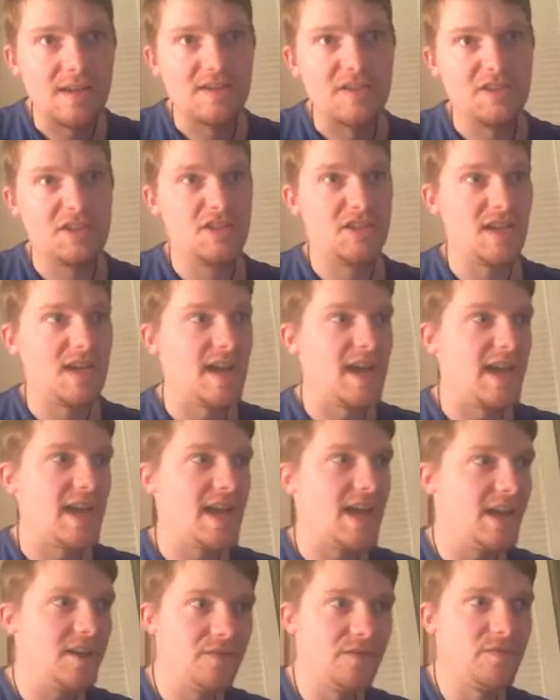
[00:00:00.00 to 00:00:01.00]
is
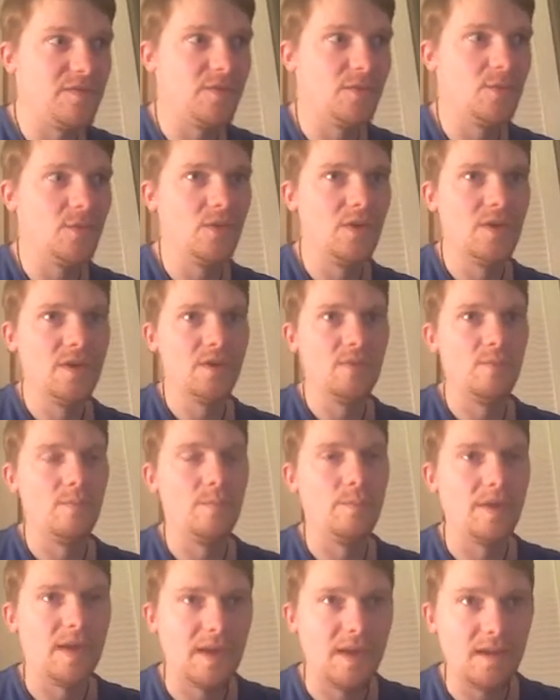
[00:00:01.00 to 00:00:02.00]
a hateful
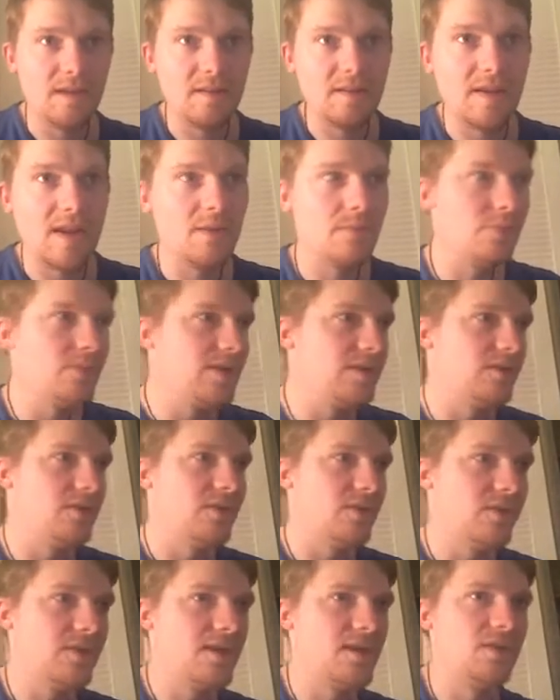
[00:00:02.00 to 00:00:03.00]
bigot, and
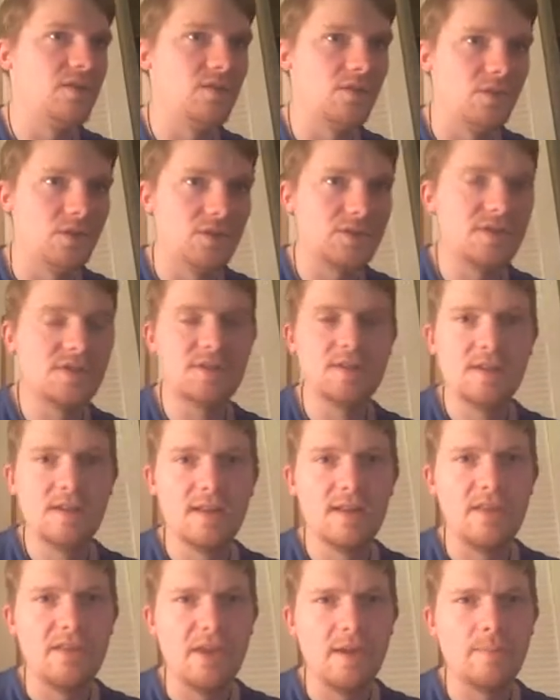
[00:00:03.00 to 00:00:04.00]
we do not
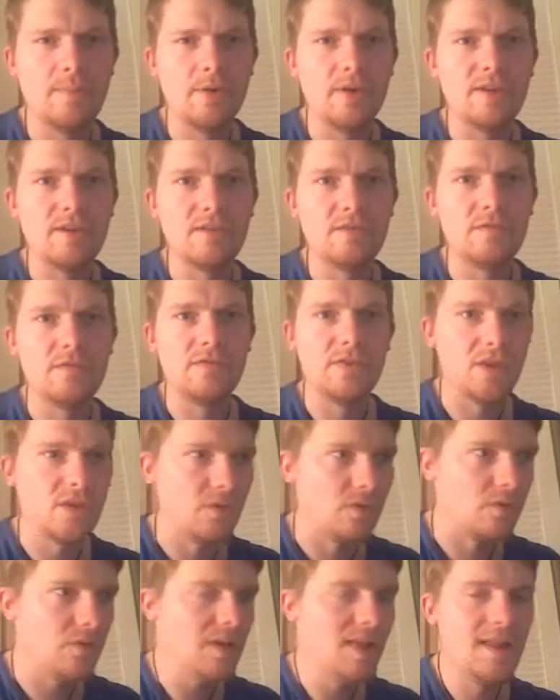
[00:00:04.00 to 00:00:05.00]
endorse their point of
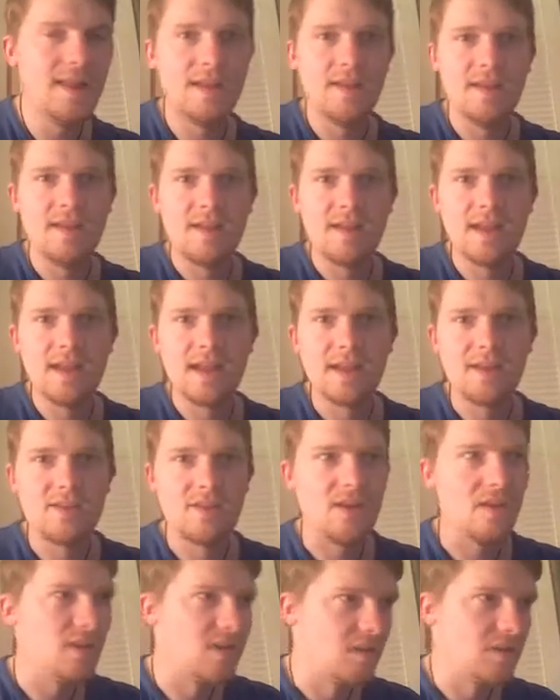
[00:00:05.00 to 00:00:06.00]
view,
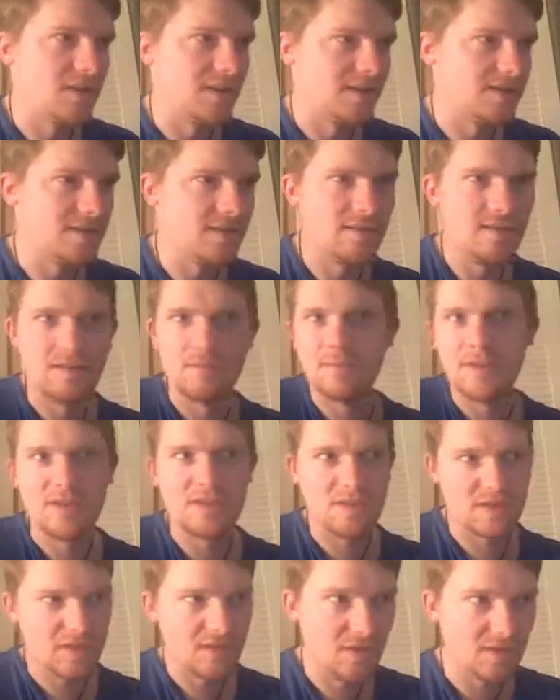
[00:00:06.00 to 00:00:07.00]
and you can go and listen to
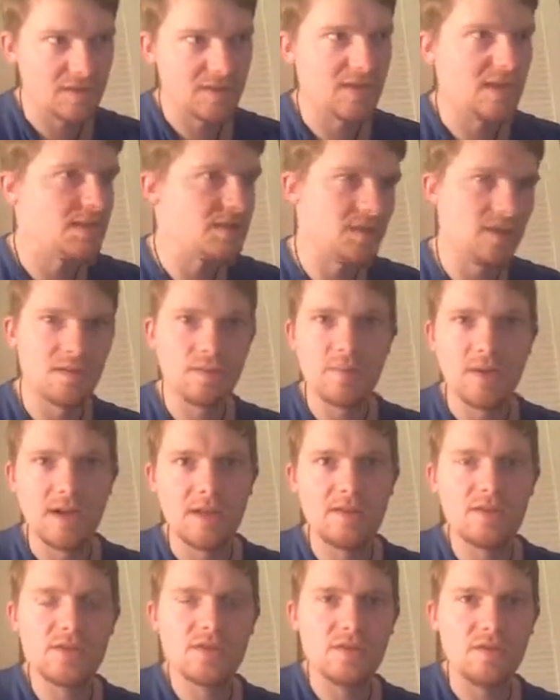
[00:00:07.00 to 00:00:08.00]
them, but it's not
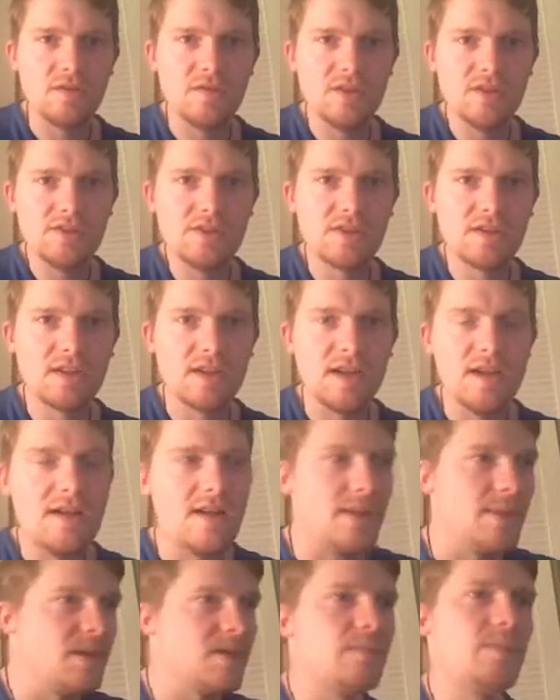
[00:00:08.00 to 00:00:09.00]
sanctioned by this
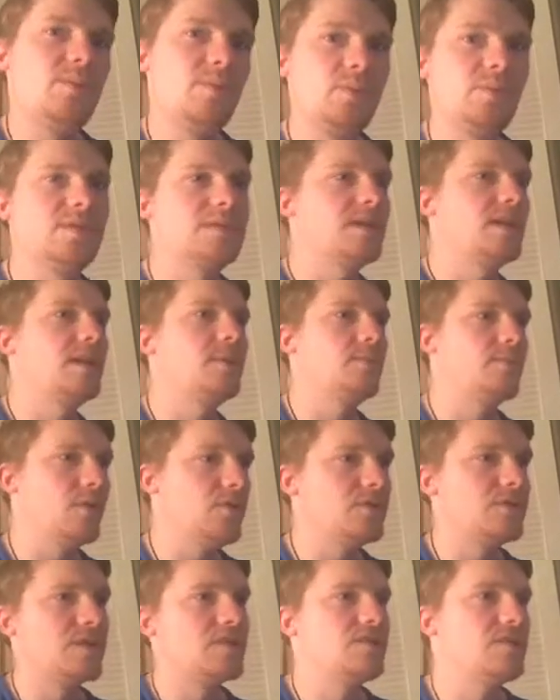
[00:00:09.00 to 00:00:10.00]
university. And then if people want to,
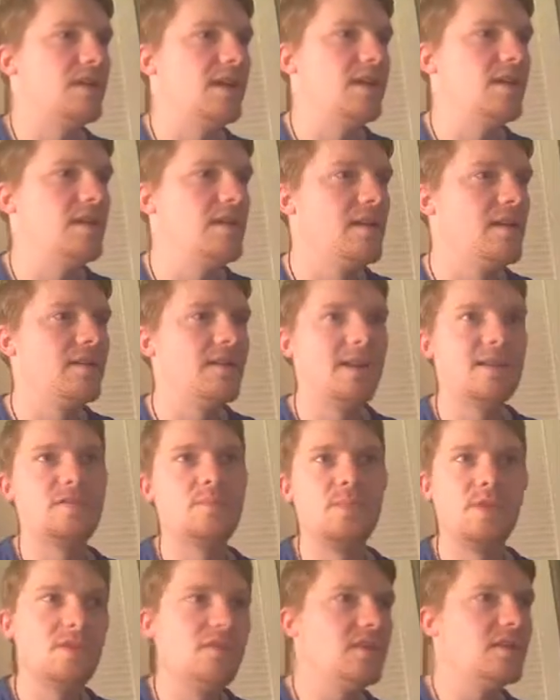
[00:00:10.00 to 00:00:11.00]
like, protest that,
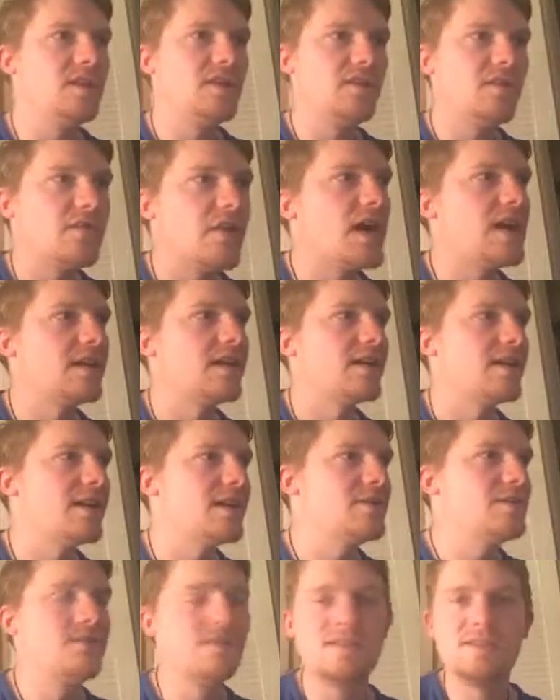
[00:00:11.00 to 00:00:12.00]
that's perfectly
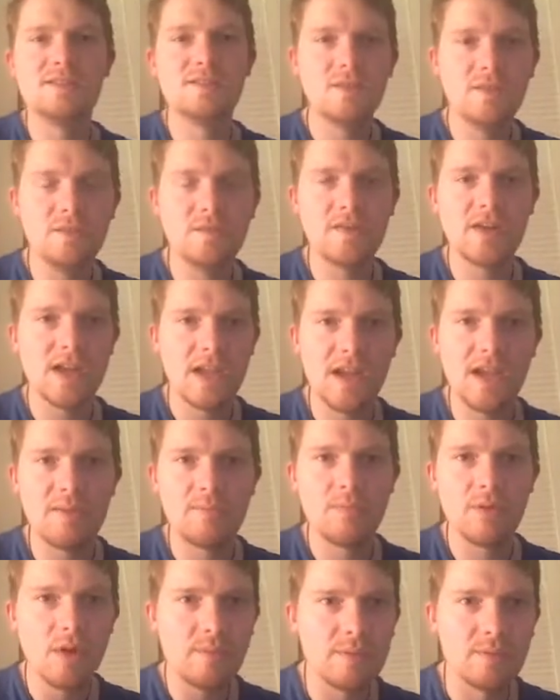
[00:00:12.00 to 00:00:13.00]
fine. There's no
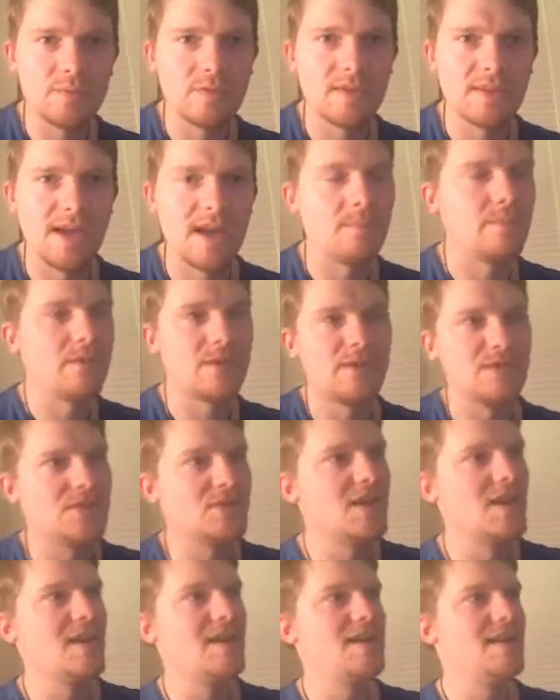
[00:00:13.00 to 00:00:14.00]
fucking problem with that,
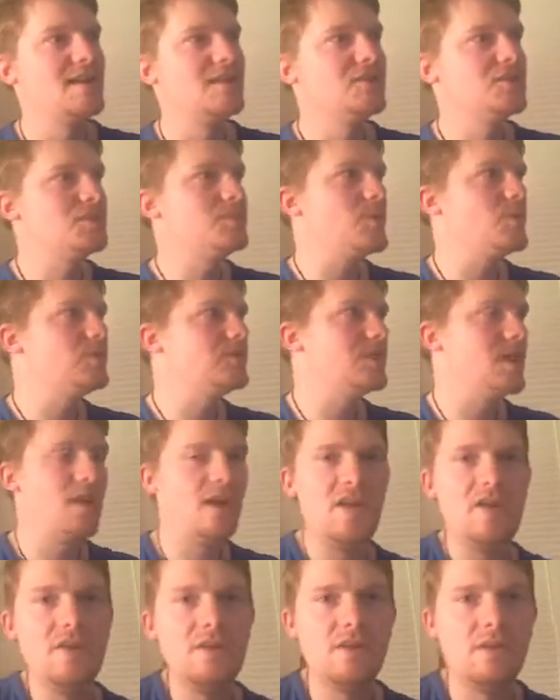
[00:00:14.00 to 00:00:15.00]
because you're
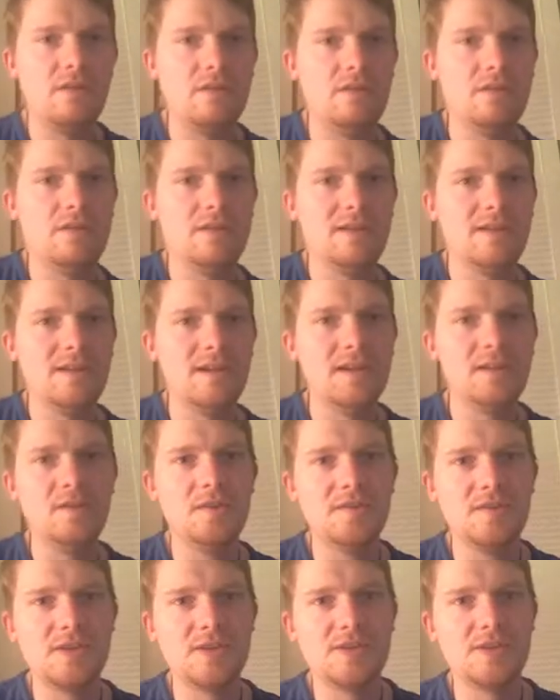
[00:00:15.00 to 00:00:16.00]
supposed to learn
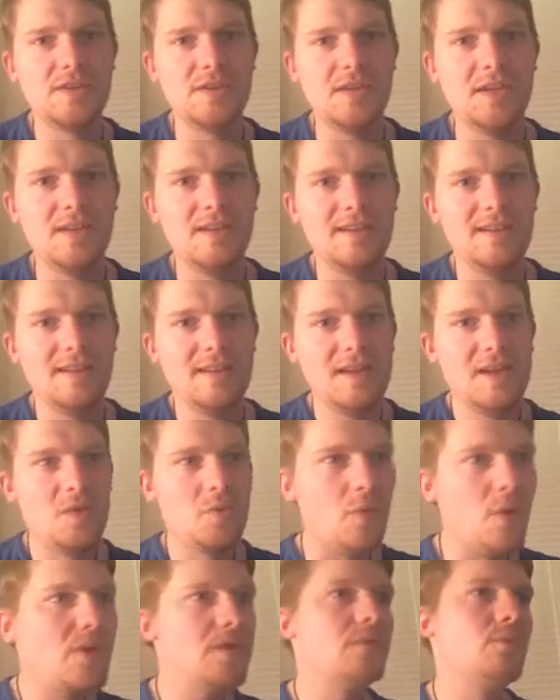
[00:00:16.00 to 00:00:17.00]
at a university.
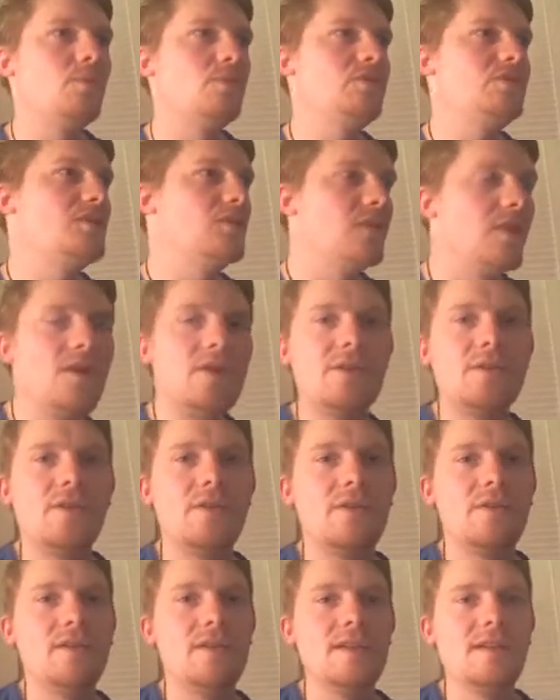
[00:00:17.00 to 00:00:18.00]
What would you
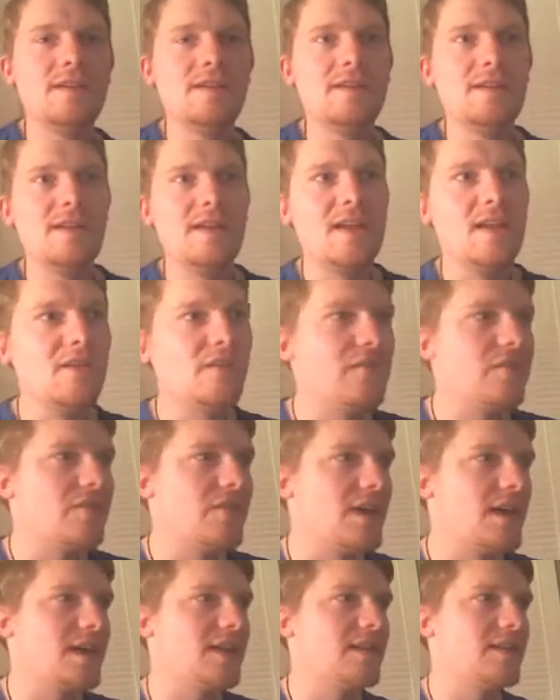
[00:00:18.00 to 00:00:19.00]
learn
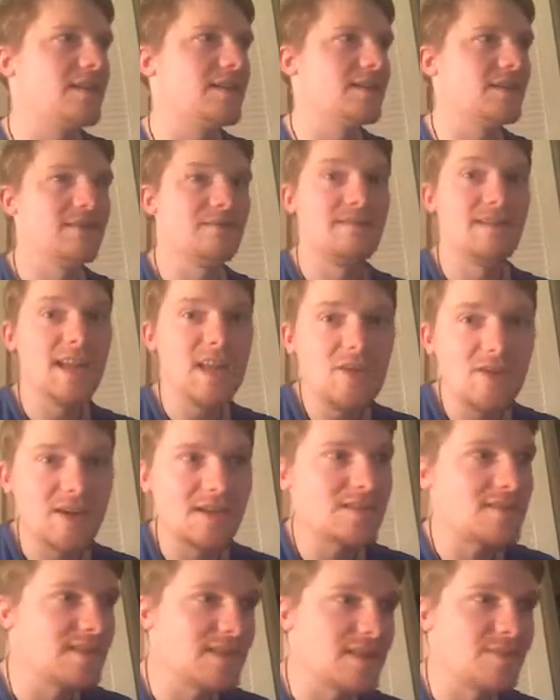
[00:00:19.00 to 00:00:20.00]
if a
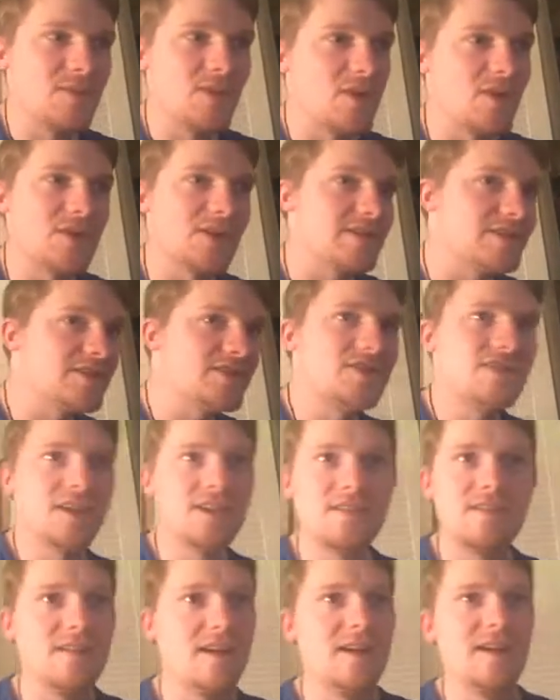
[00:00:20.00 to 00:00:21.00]
neo-Nazi came along and
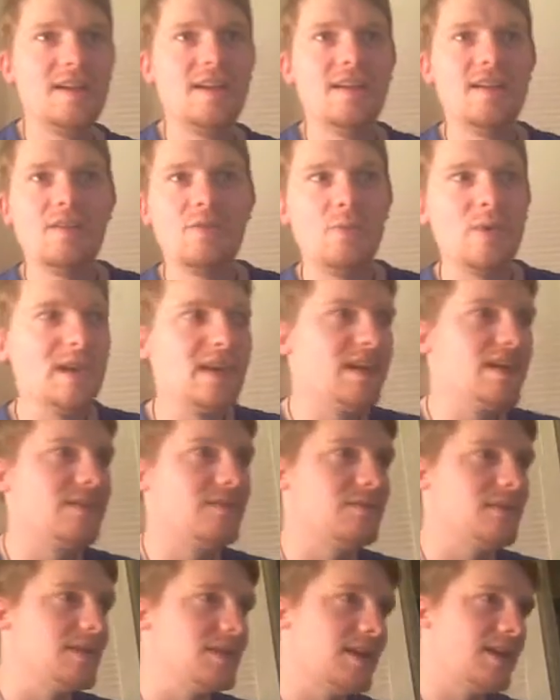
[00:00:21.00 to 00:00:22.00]
just said, we
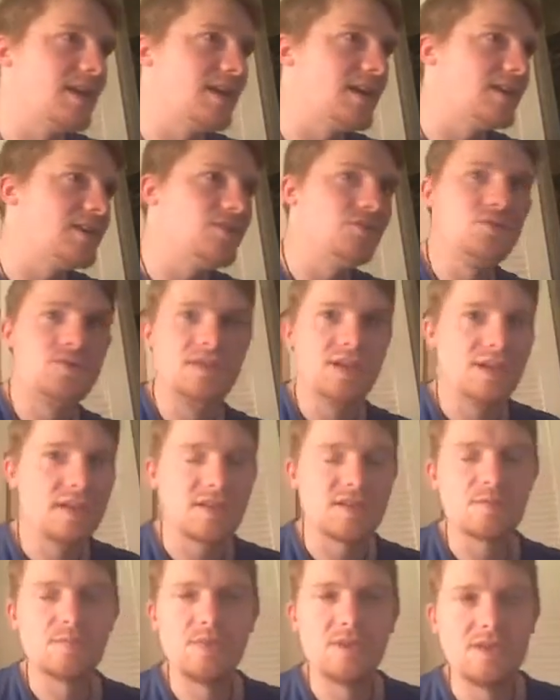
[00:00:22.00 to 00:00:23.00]
need
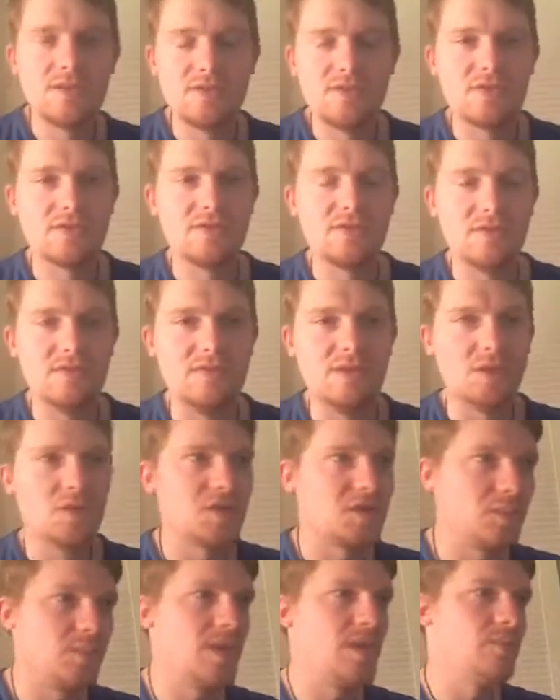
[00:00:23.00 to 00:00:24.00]
eugenics because
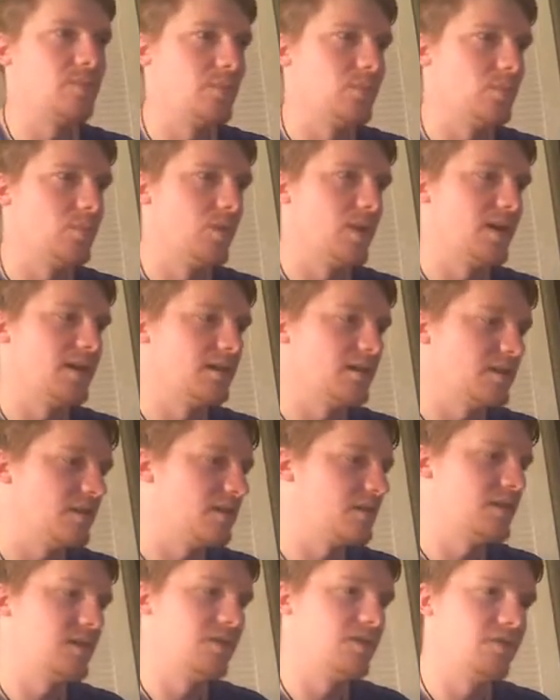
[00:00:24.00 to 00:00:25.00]
Jewish people
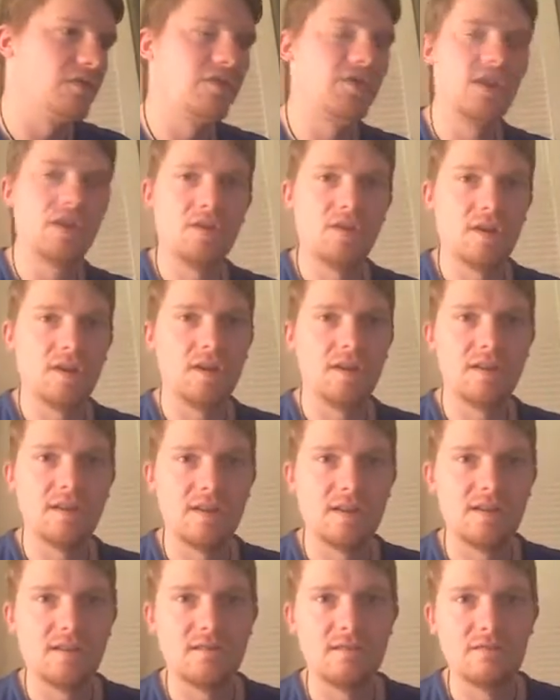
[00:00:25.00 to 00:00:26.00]
are
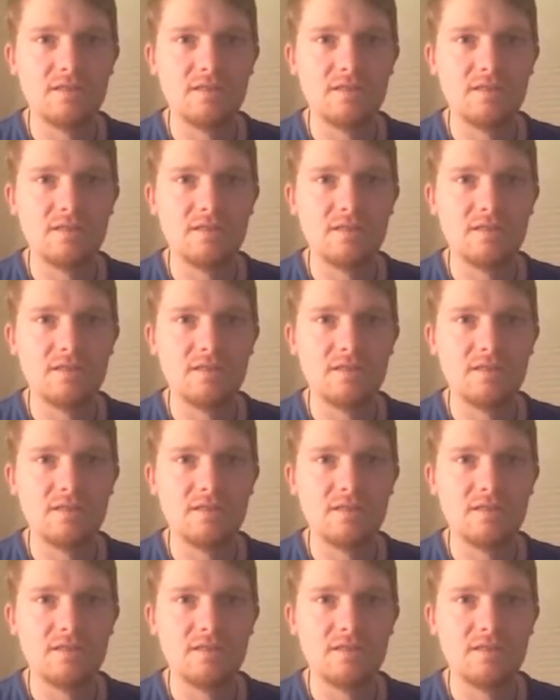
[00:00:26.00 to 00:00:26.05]
inferior